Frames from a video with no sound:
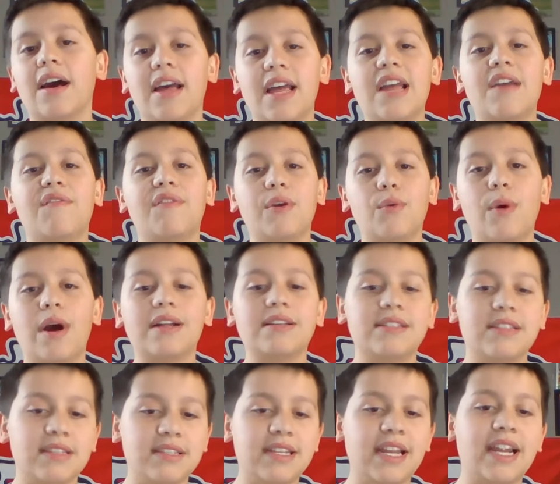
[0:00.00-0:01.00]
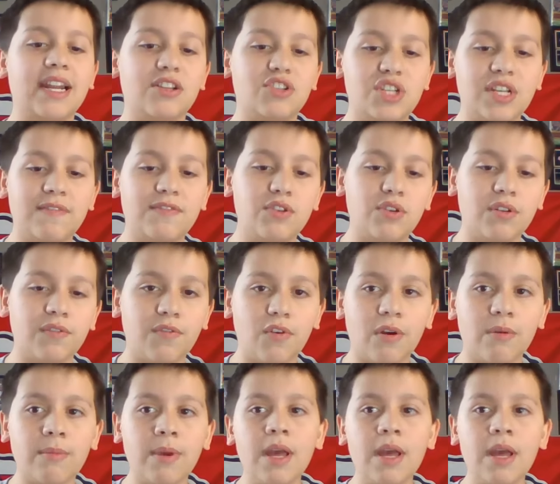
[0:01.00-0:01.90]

if he wants to stay in a Chiefs uniform.